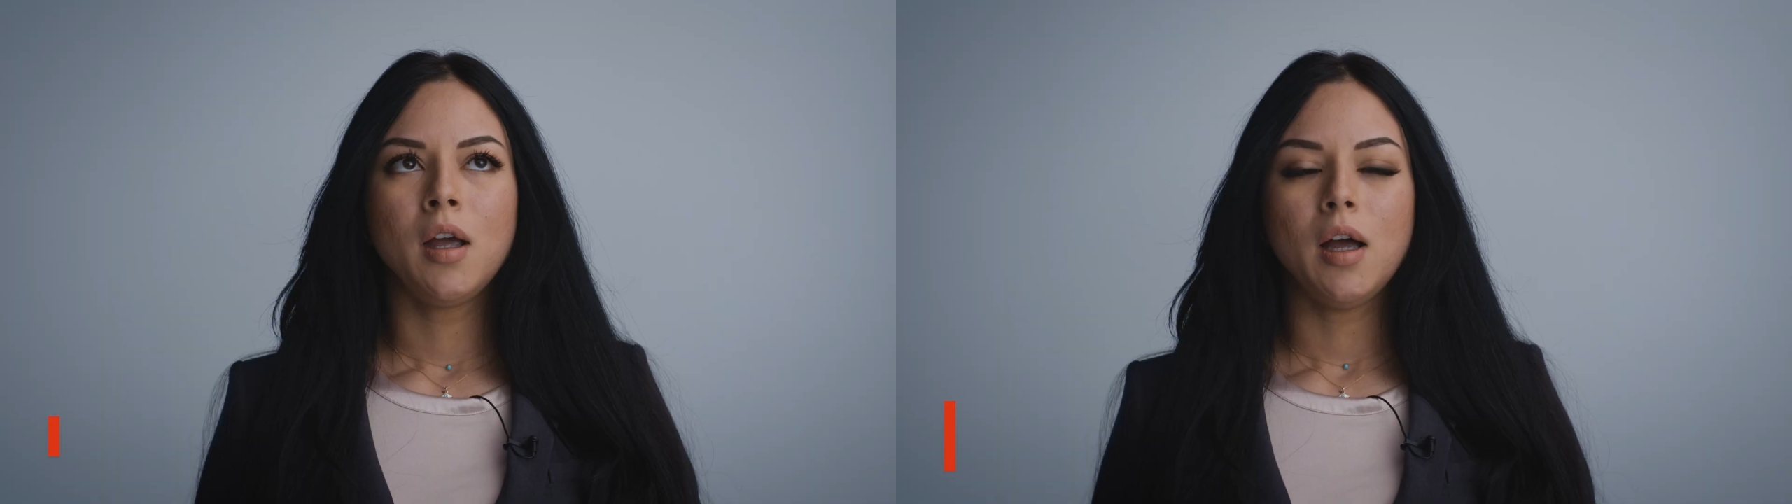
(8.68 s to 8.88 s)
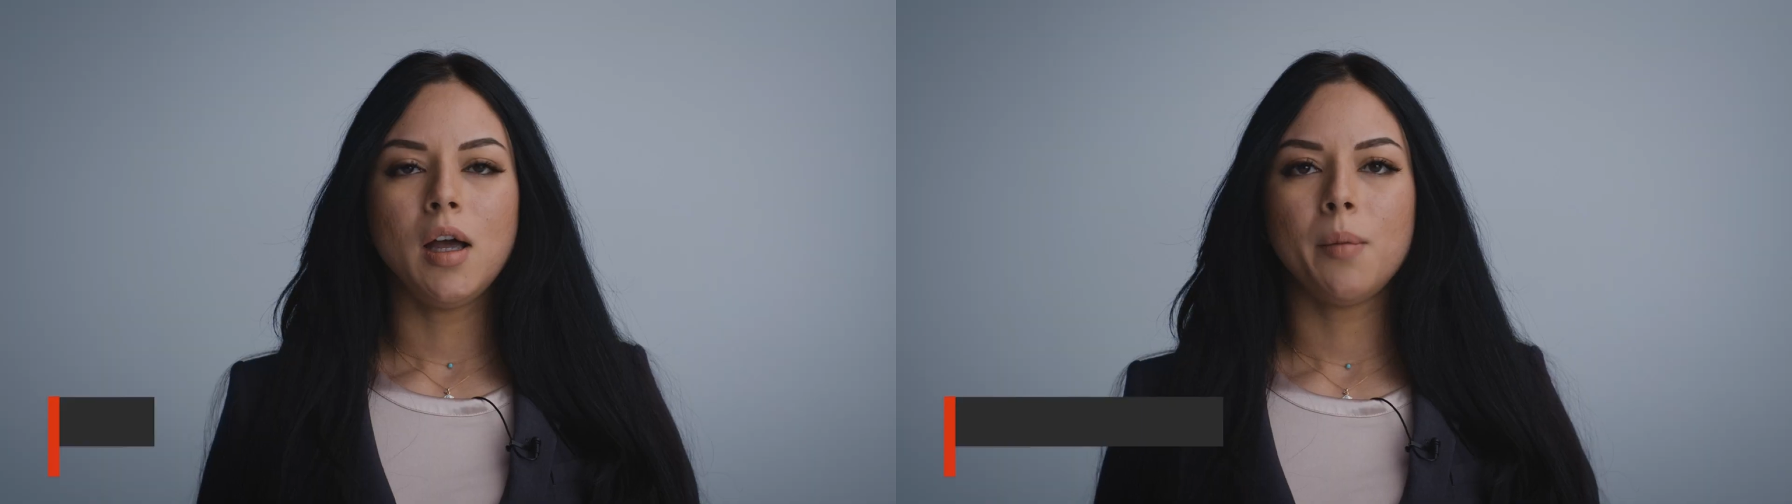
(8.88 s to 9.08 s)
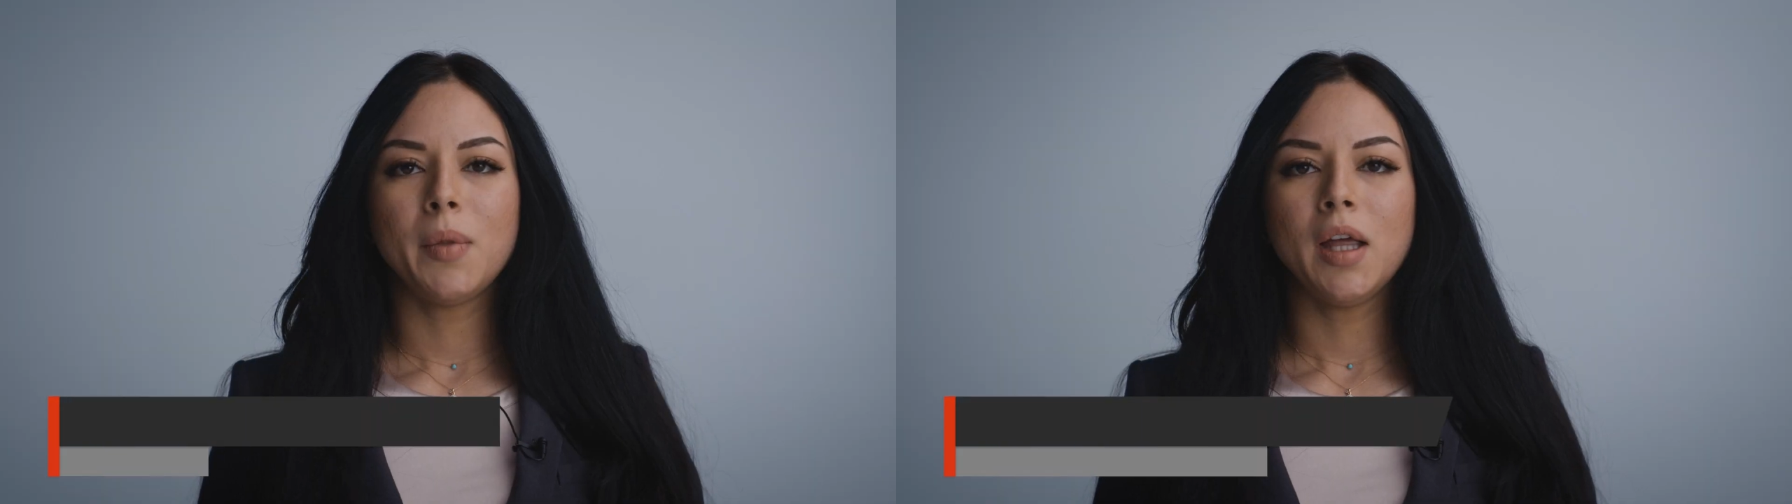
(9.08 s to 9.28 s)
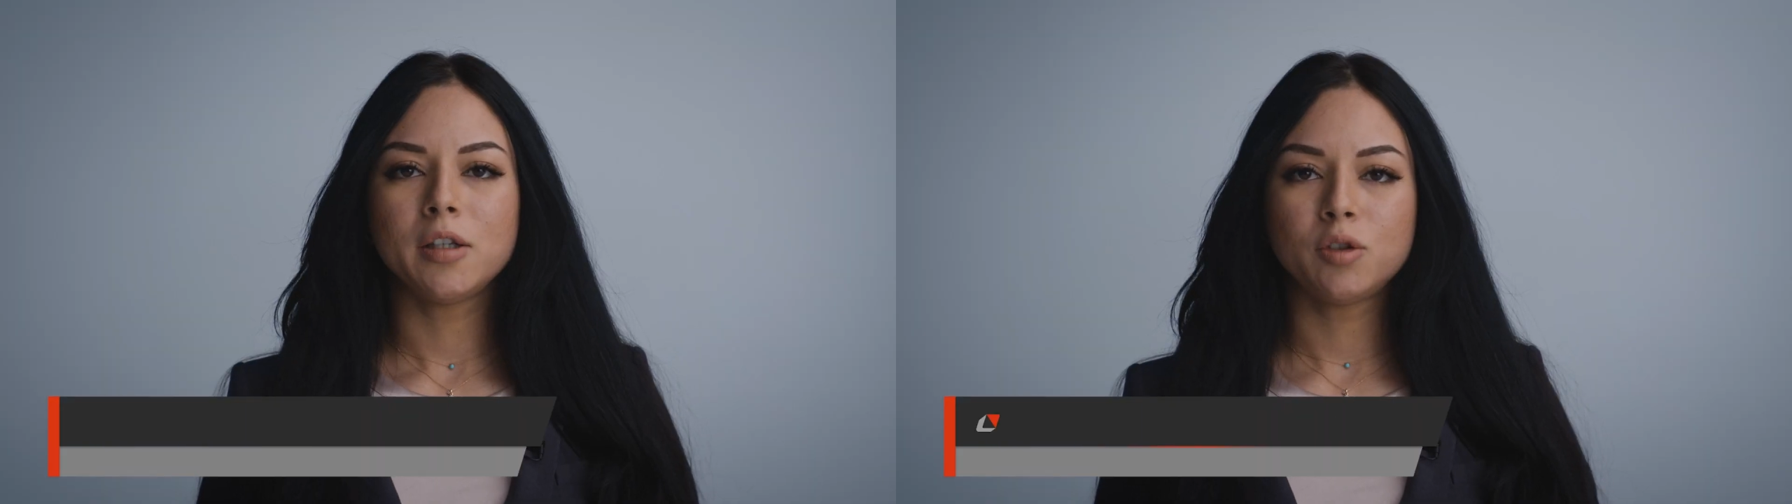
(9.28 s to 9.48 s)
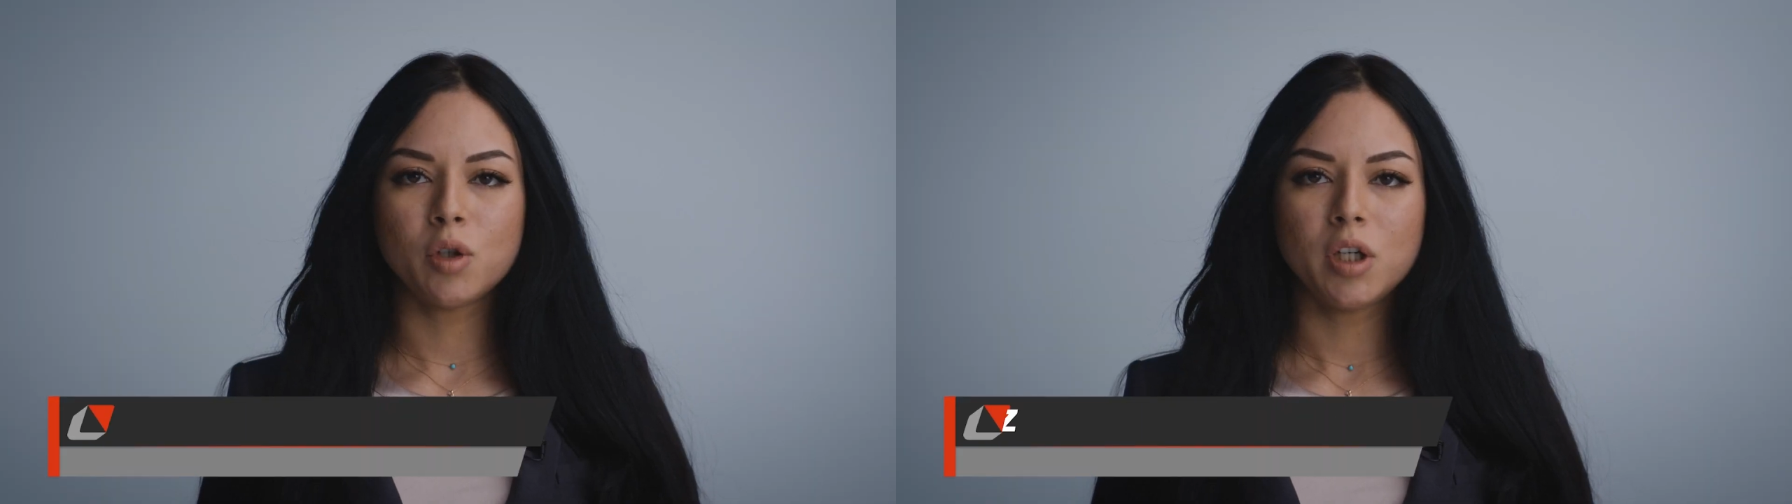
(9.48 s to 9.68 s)
I am
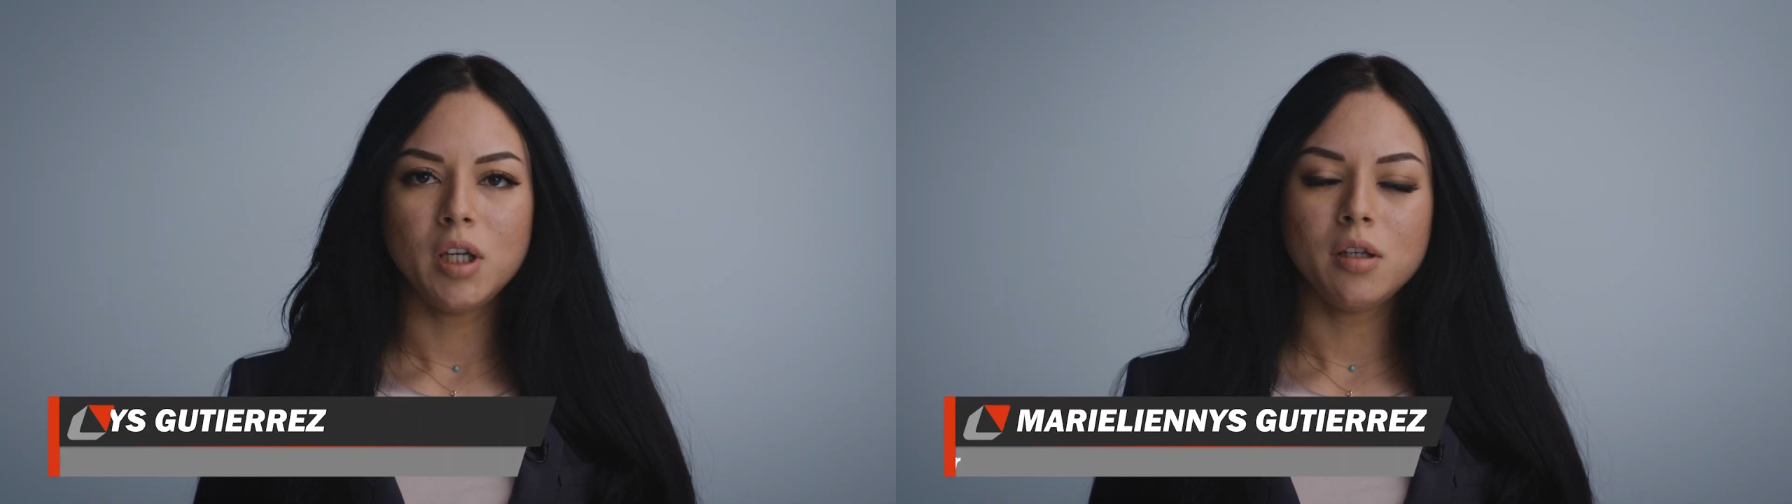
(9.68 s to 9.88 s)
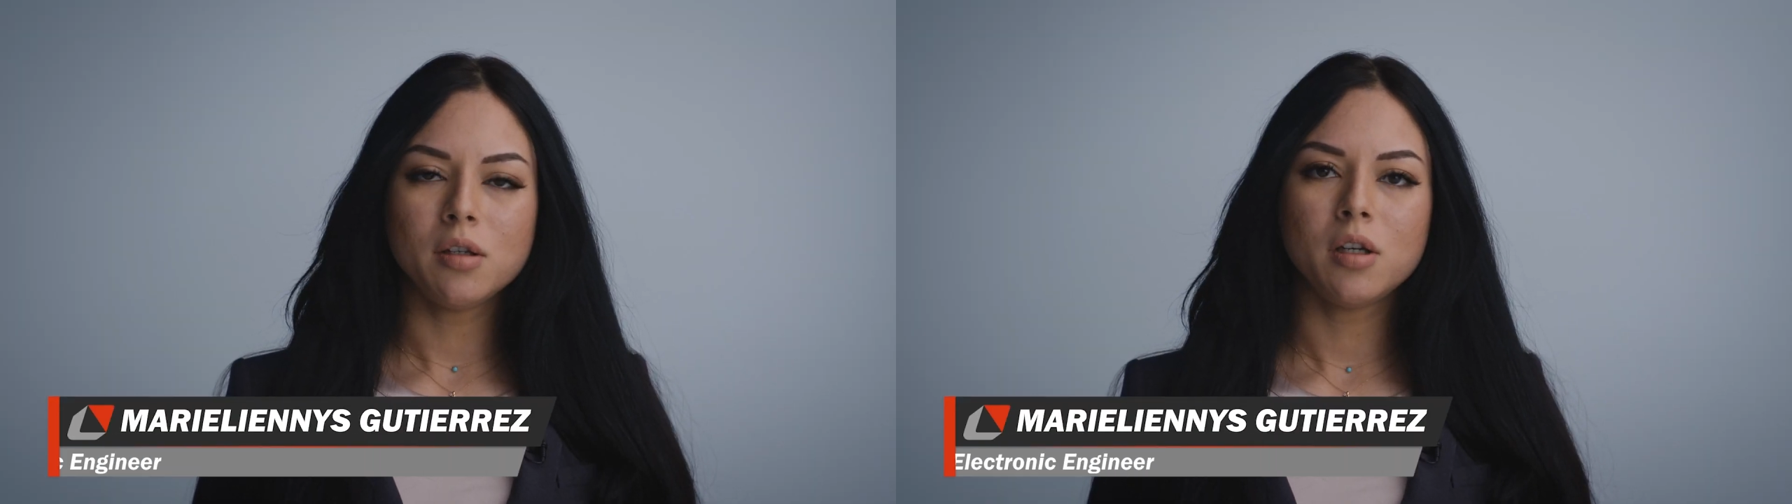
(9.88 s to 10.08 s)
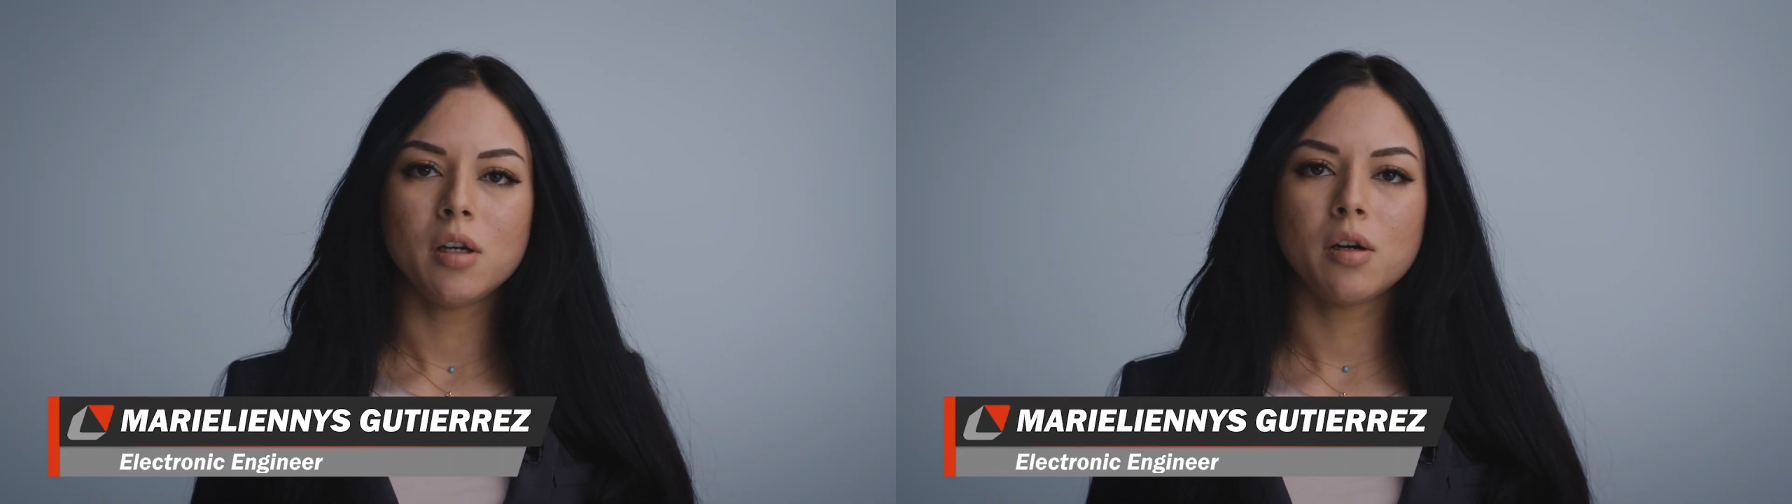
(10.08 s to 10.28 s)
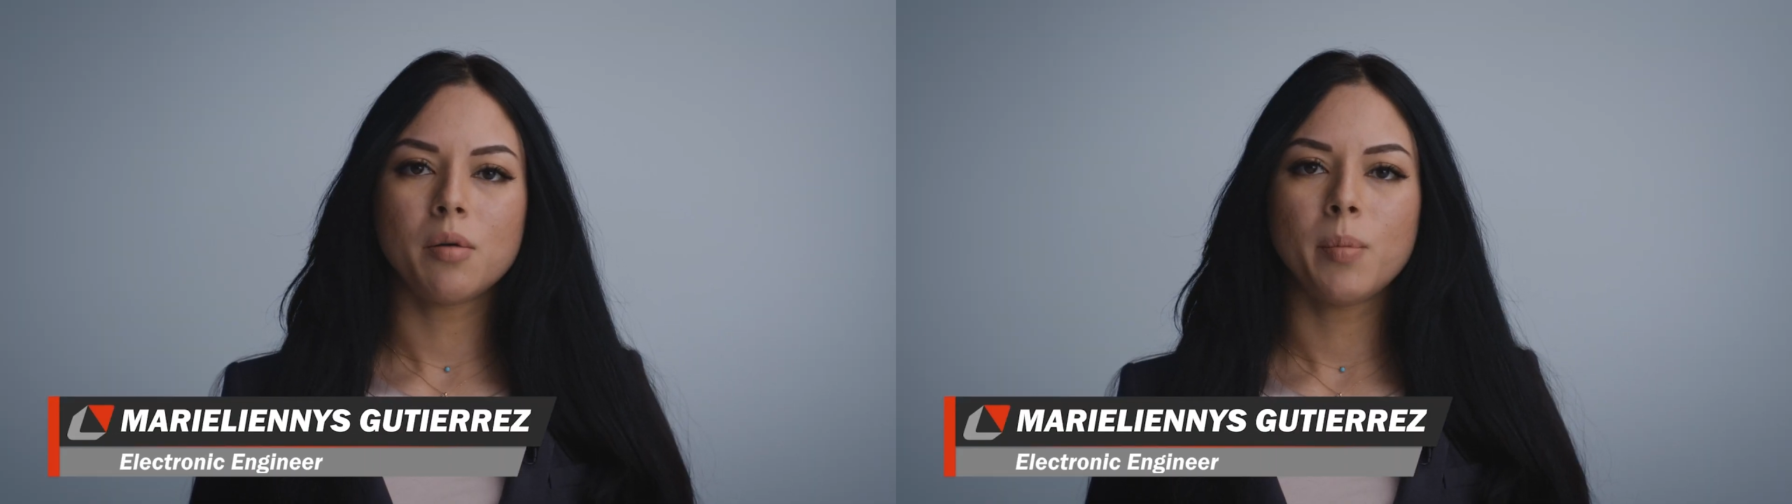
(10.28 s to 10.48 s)
electronic engineer